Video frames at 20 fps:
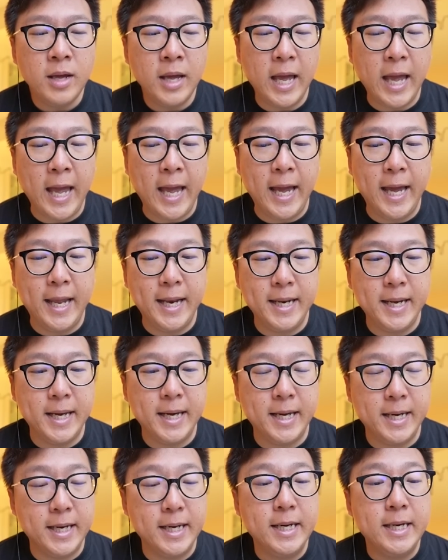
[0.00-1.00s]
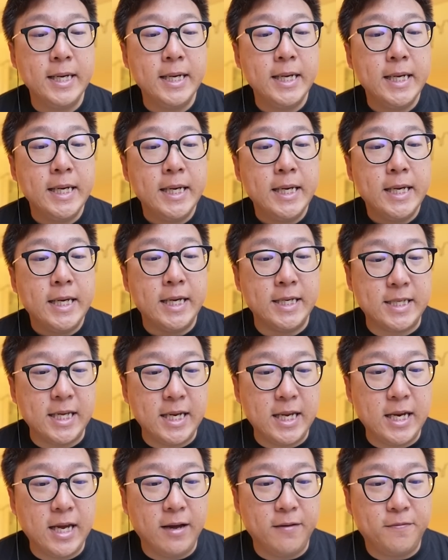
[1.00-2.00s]
And is it
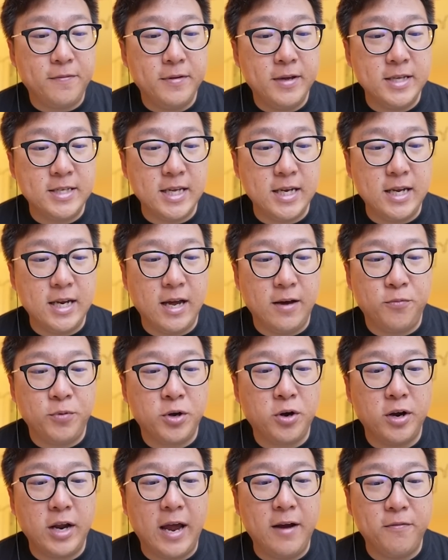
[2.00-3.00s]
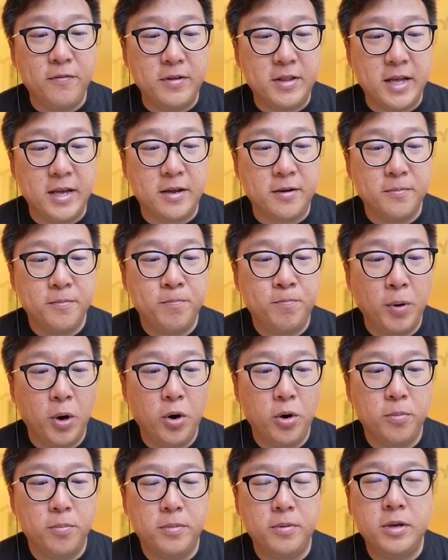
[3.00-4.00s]
enough? Is it enough? We got everything.
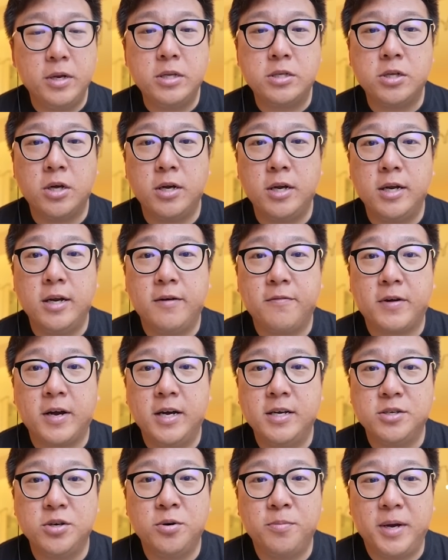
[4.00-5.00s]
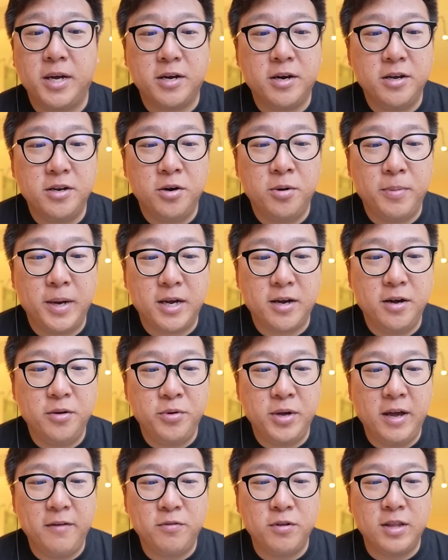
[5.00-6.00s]
Boom! It's not enough, guys. Oh my god, oh my god.
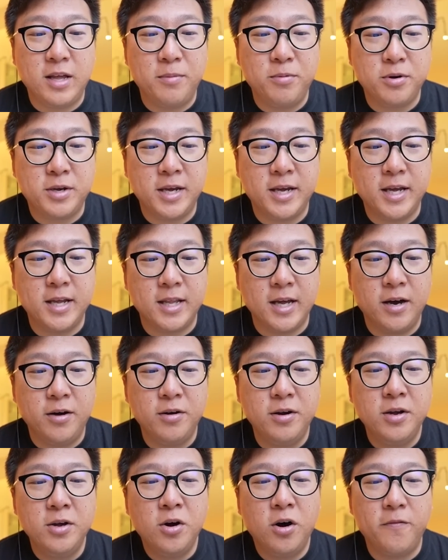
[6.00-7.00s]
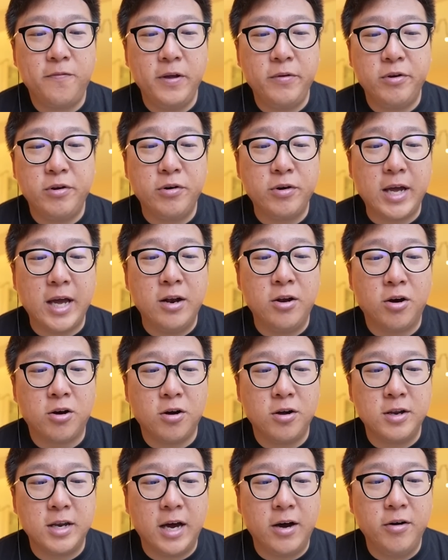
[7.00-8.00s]
We have to double kick it down. Hopefully we don't get lock
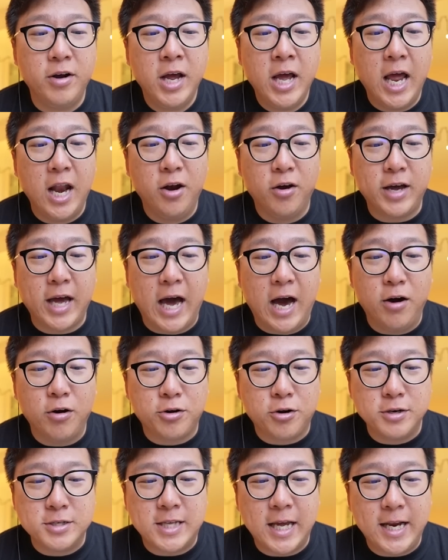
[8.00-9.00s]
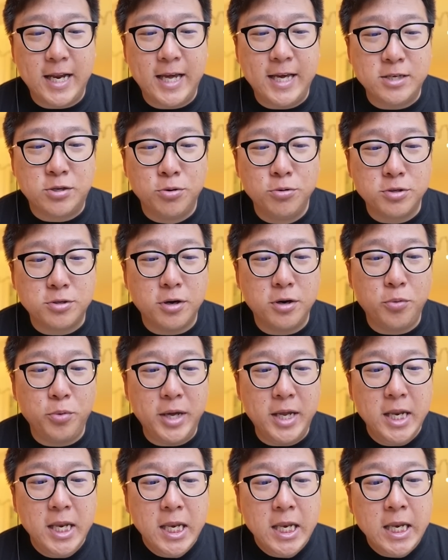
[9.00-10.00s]
on down. And look at how close that is. Who's gonna
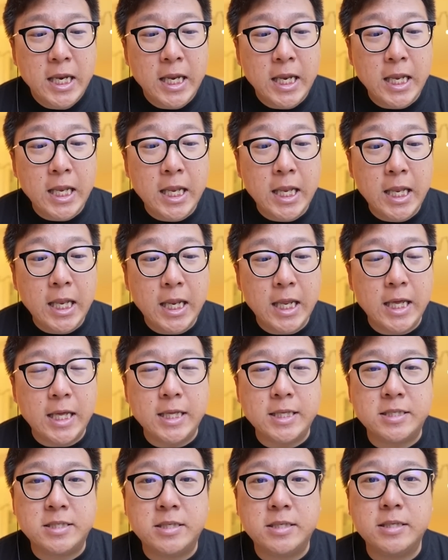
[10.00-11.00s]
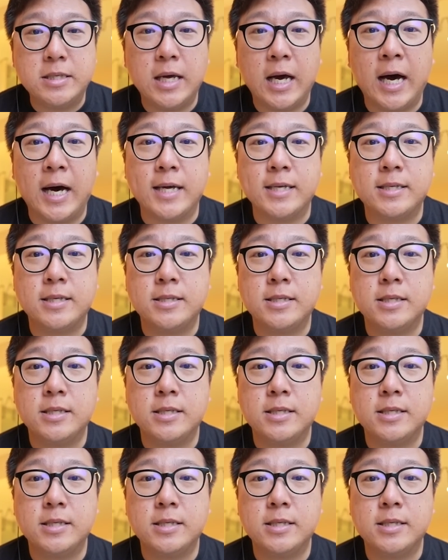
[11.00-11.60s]
win? It's us.